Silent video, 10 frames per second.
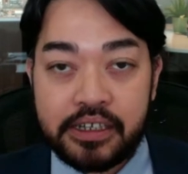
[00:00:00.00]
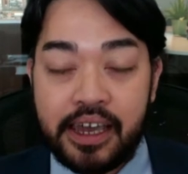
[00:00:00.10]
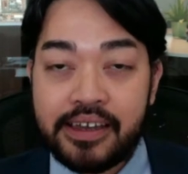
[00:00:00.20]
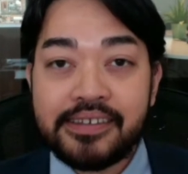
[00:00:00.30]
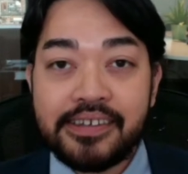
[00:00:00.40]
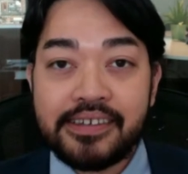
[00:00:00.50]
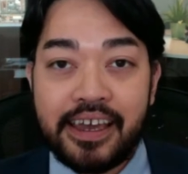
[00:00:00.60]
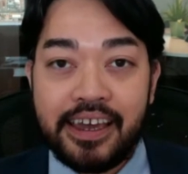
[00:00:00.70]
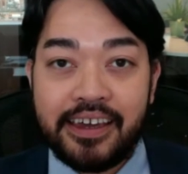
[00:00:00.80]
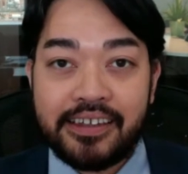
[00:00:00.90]
cases
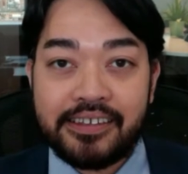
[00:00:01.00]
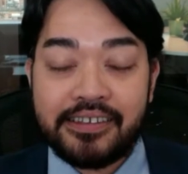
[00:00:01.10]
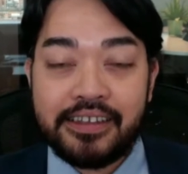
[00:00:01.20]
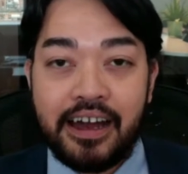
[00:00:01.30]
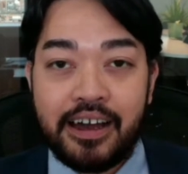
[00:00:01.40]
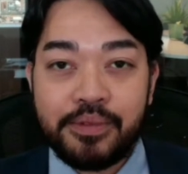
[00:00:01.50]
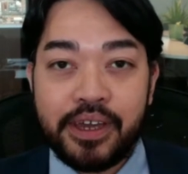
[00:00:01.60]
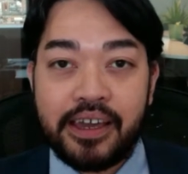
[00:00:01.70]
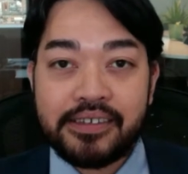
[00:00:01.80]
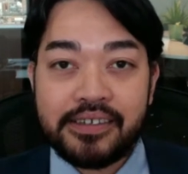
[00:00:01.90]
and
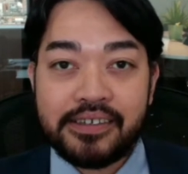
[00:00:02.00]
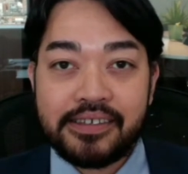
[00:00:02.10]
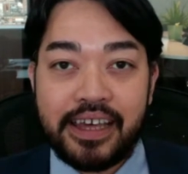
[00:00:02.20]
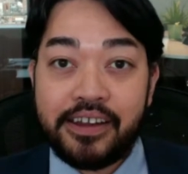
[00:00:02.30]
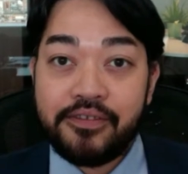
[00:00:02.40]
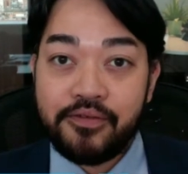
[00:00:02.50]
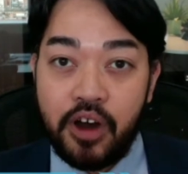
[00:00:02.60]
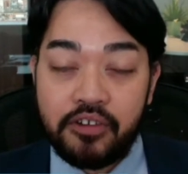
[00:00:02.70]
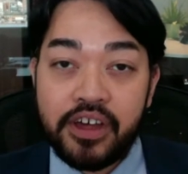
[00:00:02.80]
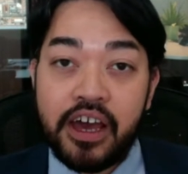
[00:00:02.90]
cases that
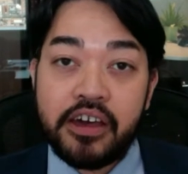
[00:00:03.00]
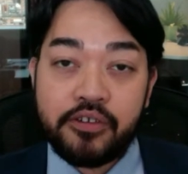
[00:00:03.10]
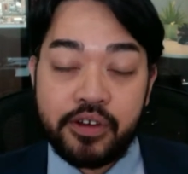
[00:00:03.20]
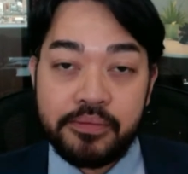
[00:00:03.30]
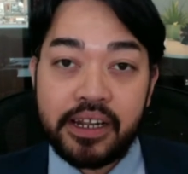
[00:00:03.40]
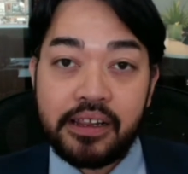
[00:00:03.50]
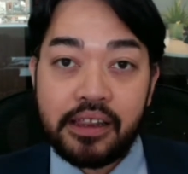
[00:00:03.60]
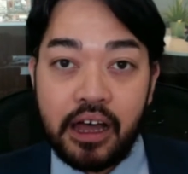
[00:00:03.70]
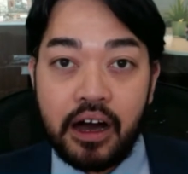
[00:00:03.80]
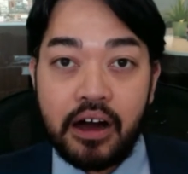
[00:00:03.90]
involve criminal
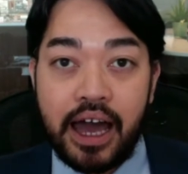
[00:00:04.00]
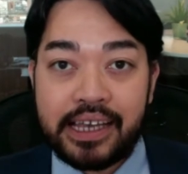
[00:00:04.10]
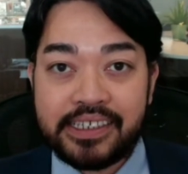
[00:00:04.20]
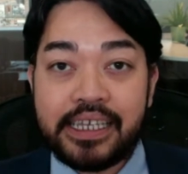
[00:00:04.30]
law as it